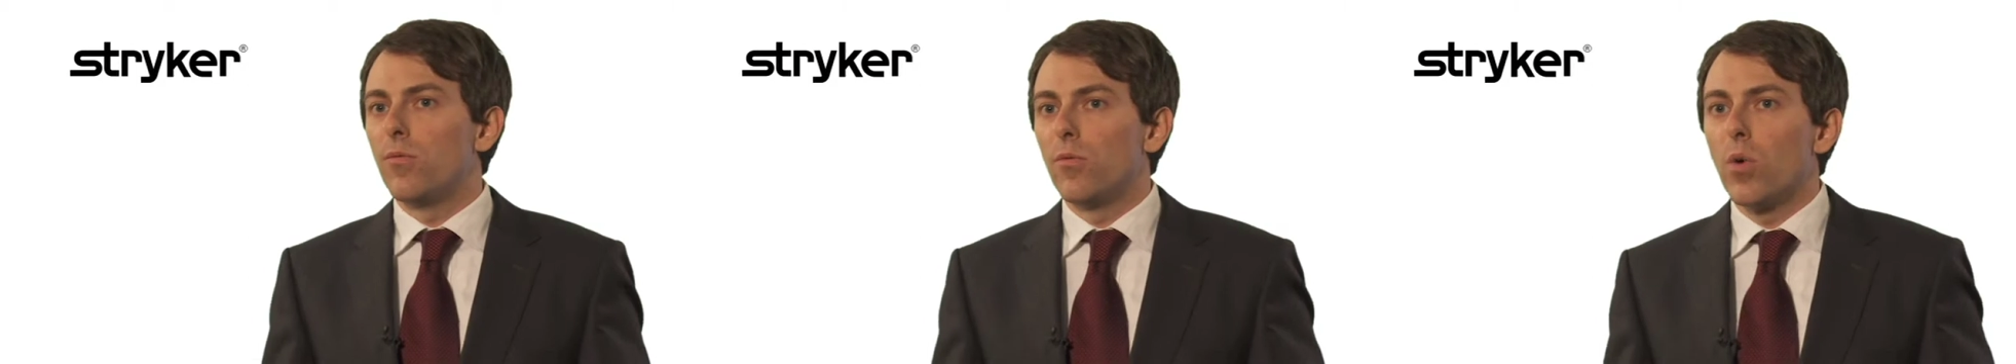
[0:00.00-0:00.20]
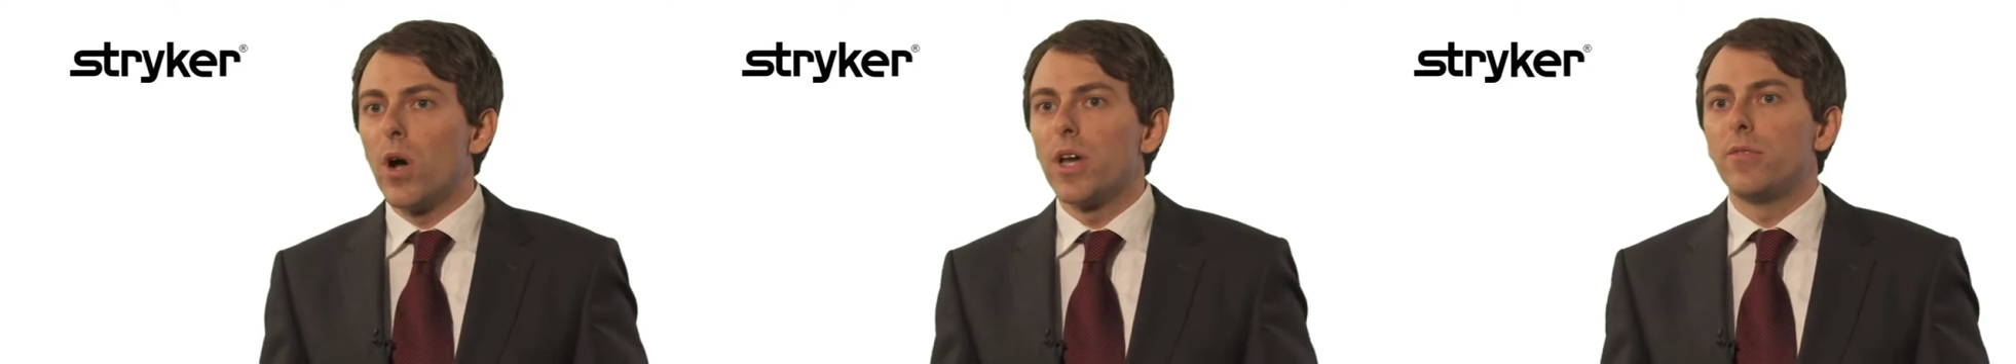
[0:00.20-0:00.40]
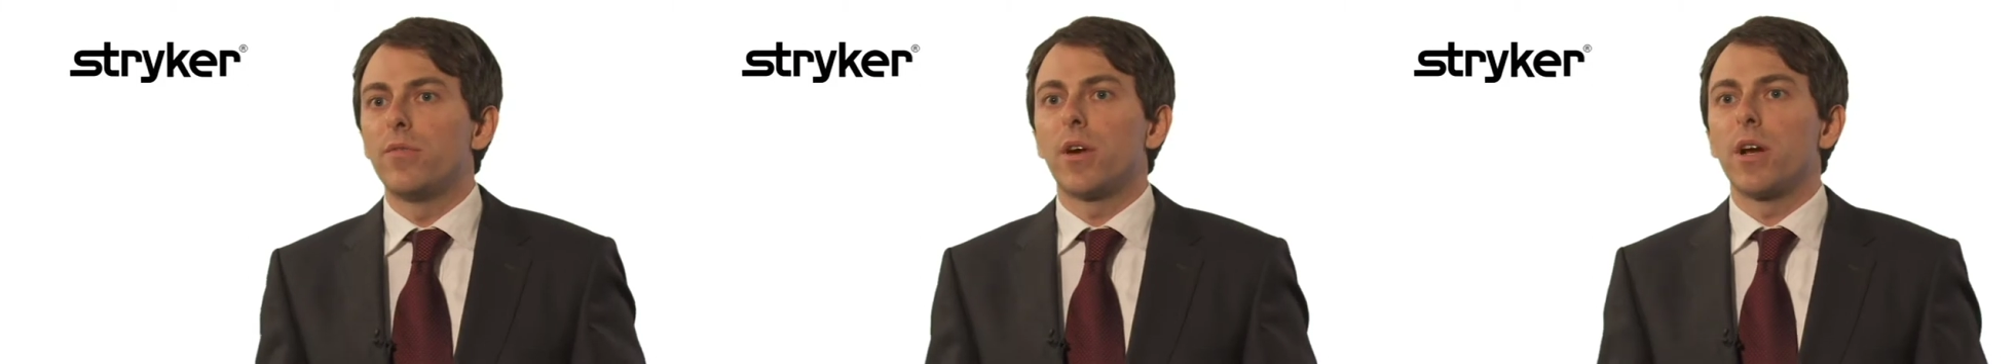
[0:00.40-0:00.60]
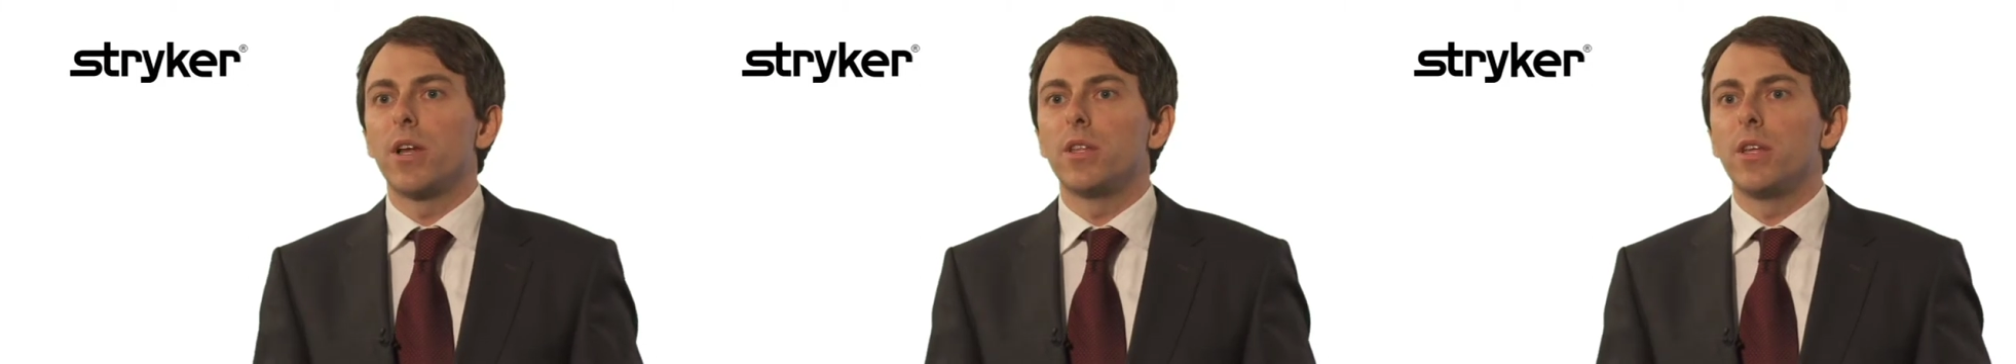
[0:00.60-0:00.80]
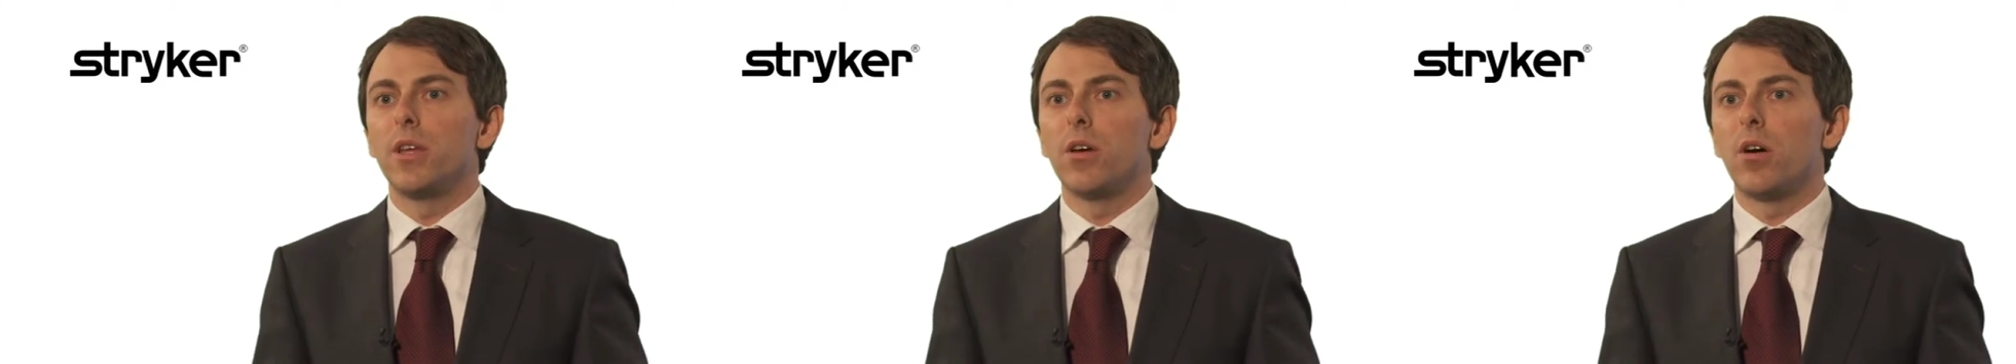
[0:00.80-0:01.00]
wide
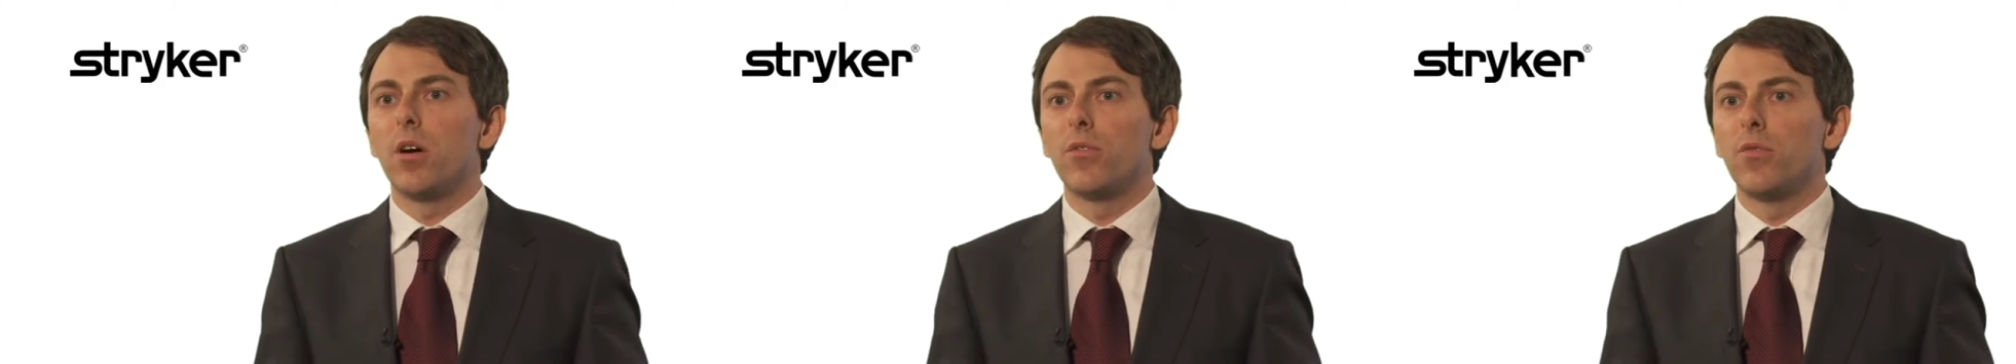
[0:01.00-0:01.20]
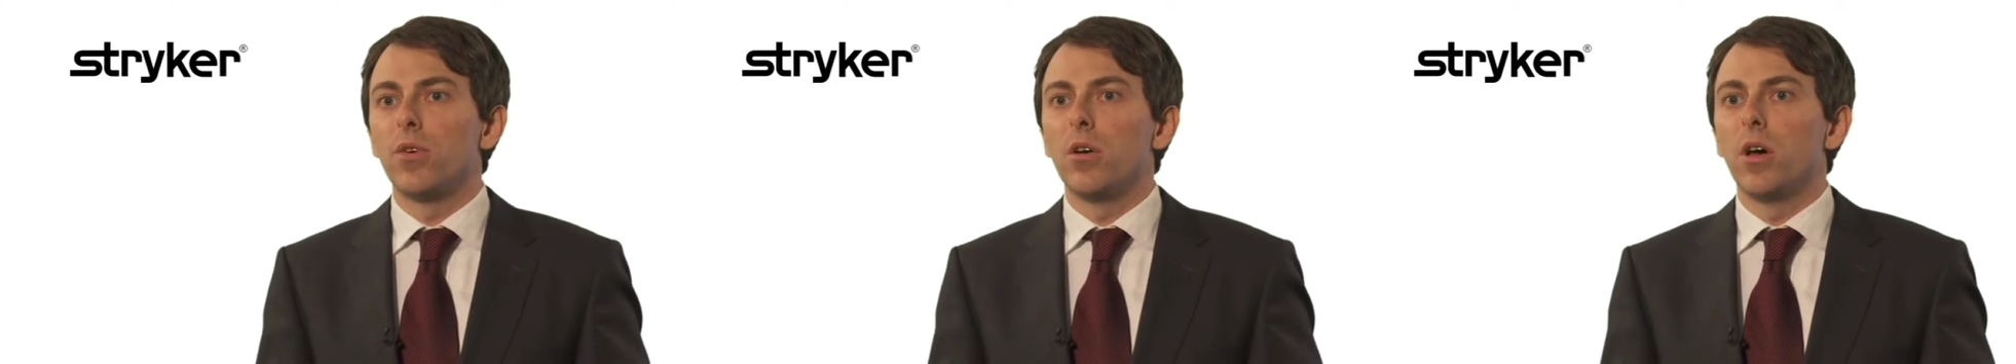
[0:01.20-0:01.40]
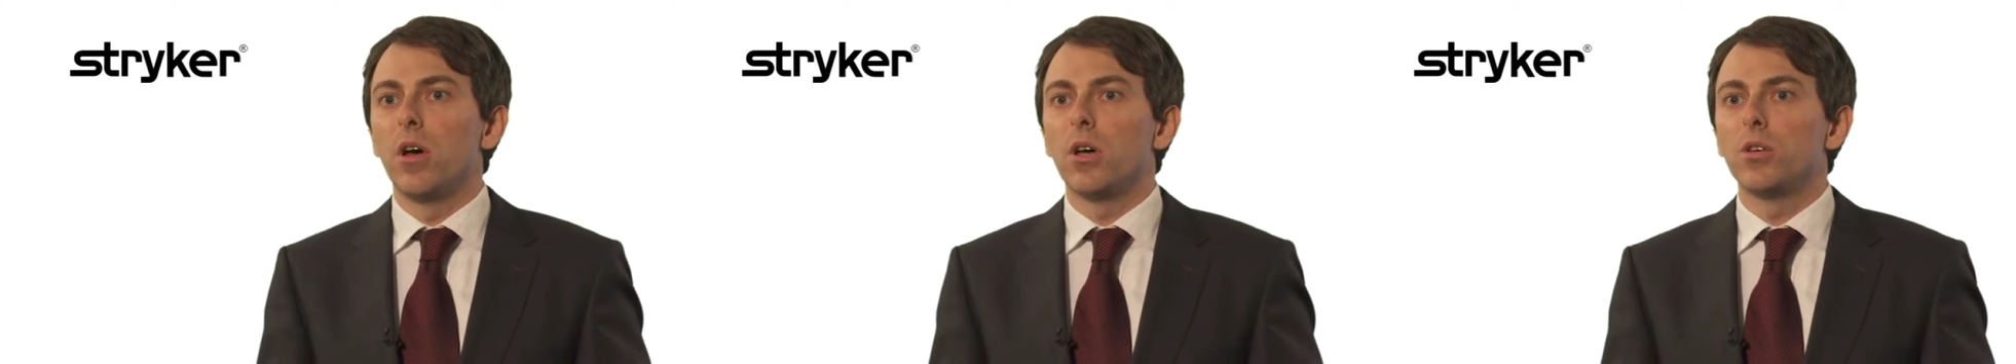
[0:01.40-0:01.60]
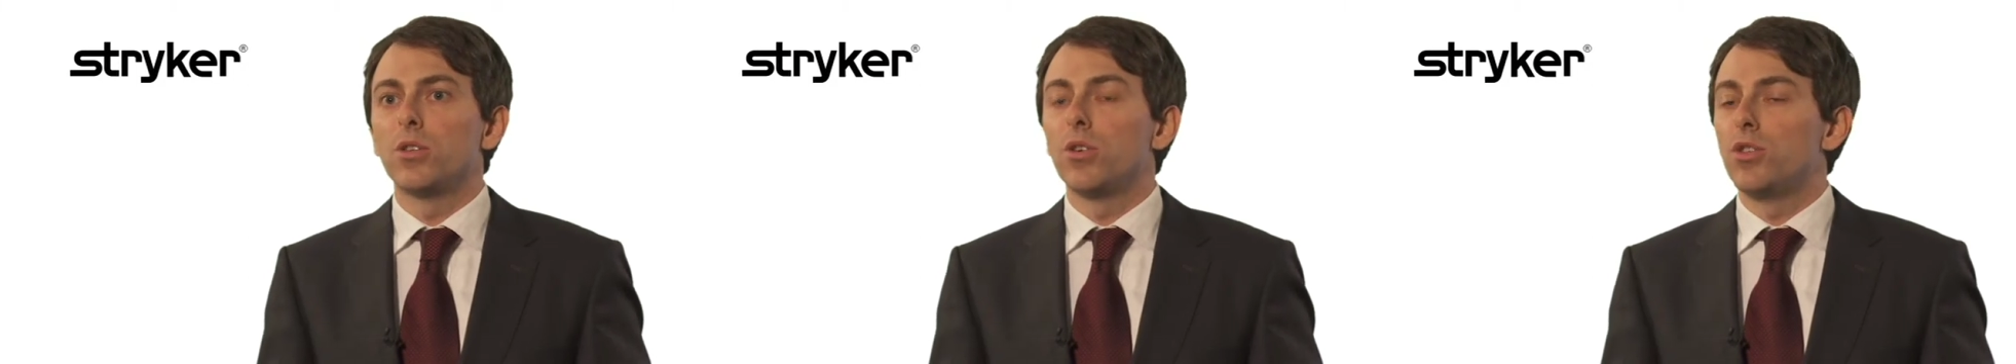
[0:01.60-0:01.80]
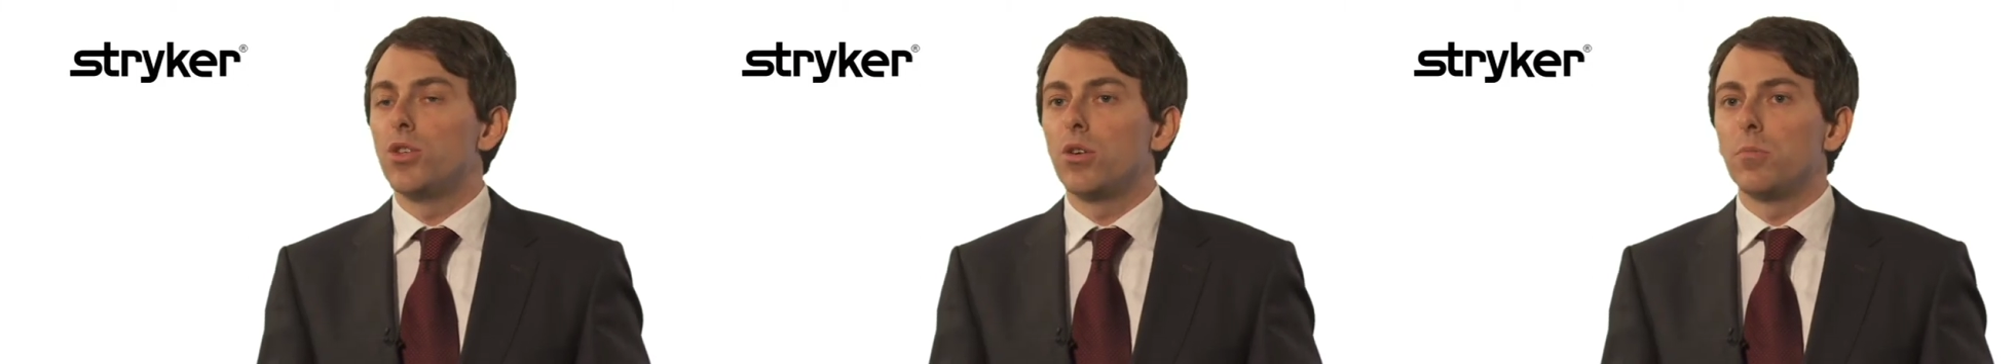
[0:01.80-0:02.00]
variety of uh,
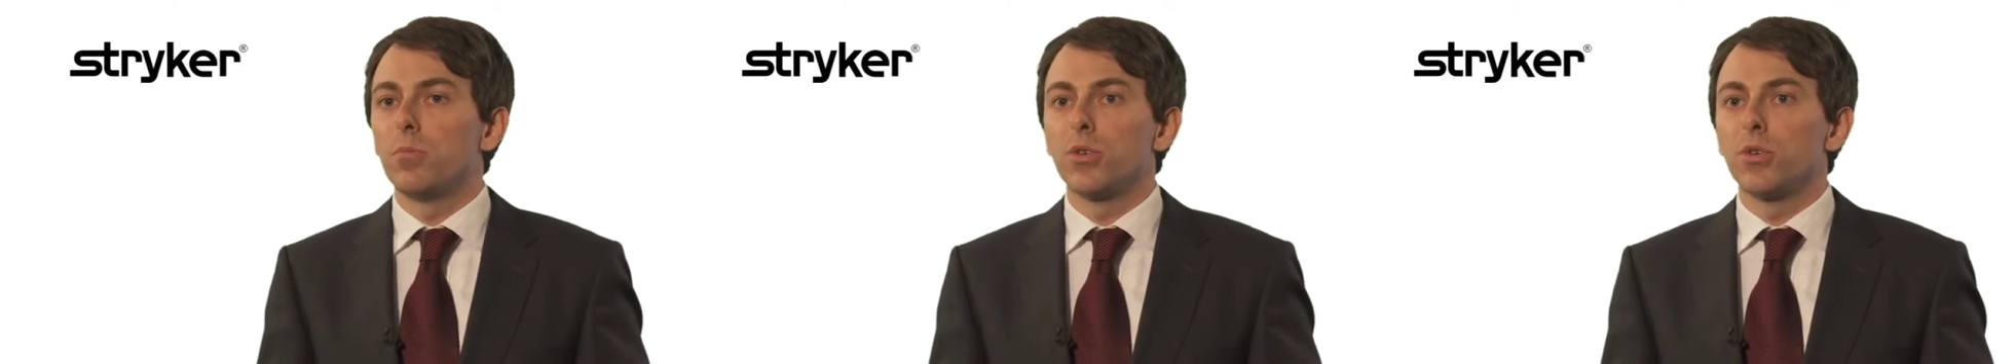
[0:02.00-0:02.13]
surgical